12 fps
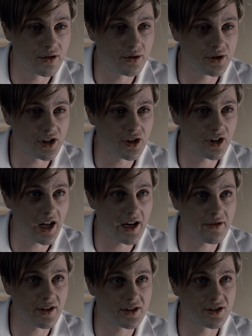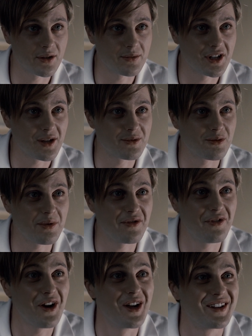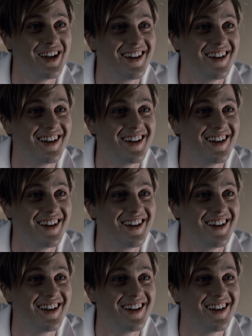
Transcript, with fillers: losing your life can sometimes be fun.